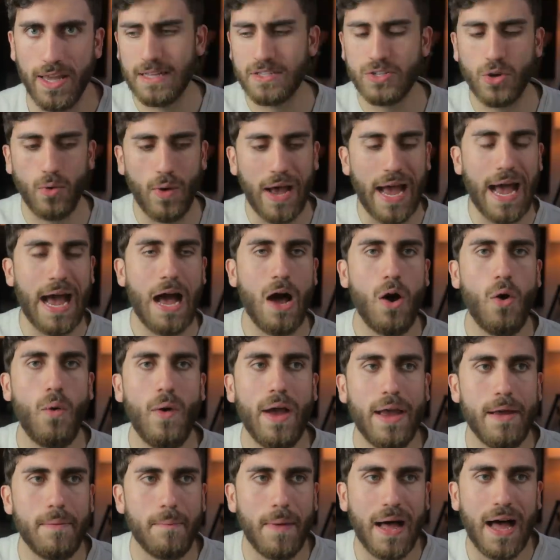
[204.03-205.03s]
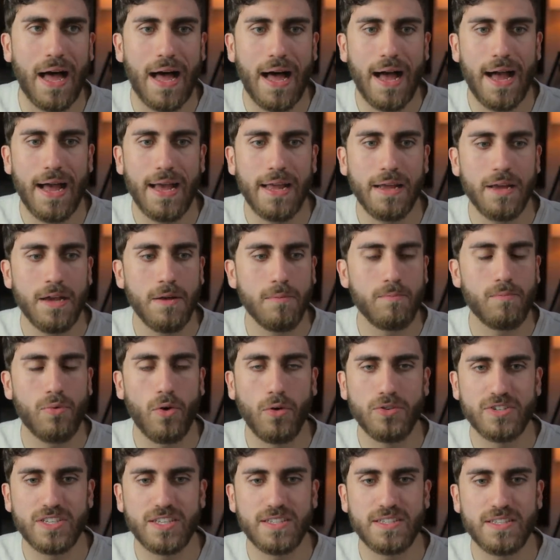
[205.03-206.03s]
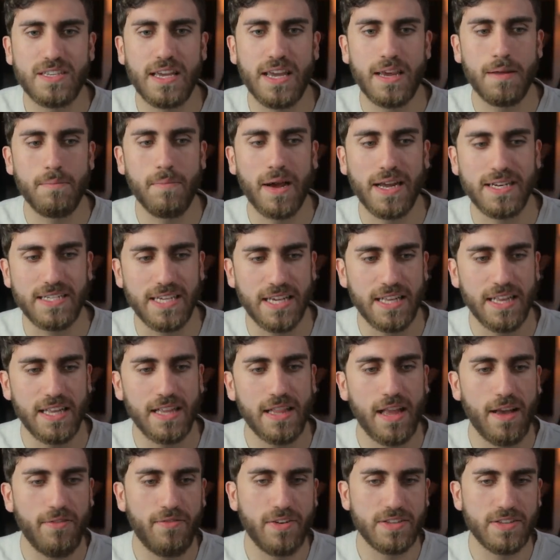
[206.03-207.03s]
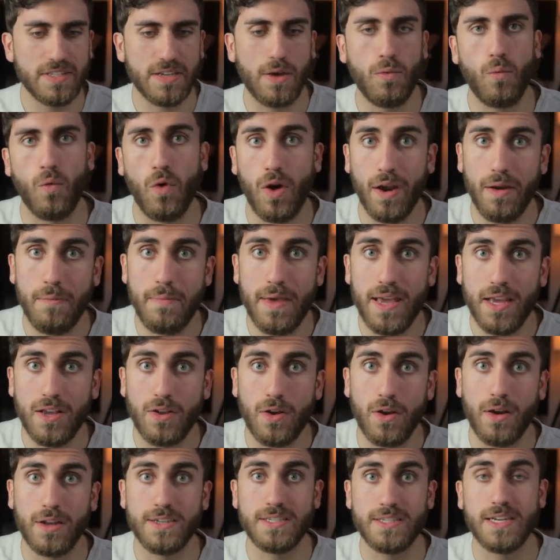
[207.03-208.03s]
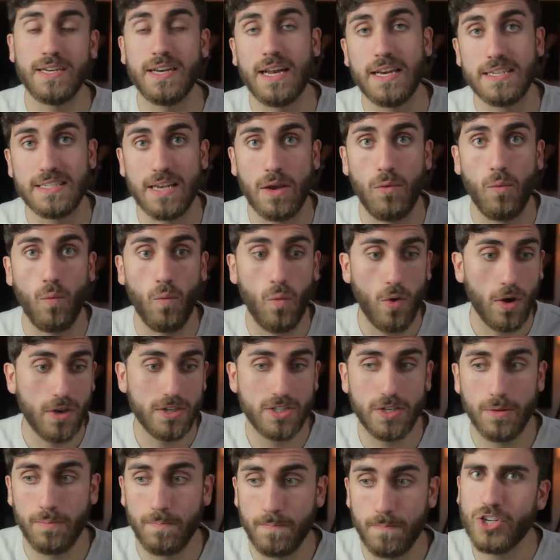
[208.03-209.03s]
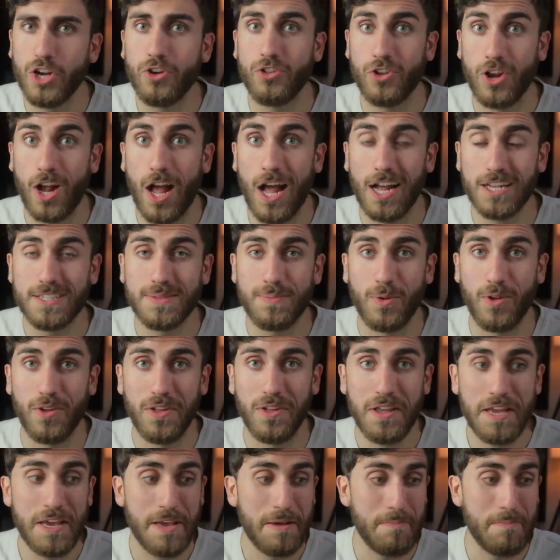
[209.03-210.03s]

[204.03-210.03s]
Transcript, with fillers: And so how am I processing in my daily life as I want to make content, as I want to share the gospel,